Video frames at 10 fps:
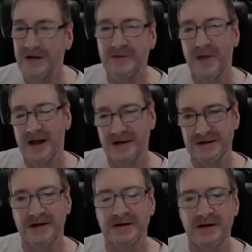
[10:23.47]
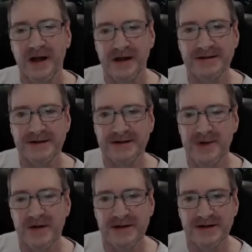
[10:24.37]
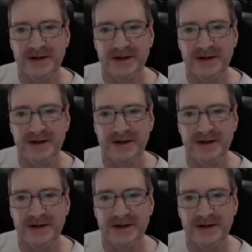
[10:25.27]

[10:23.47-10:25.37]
Um, technical artists as well.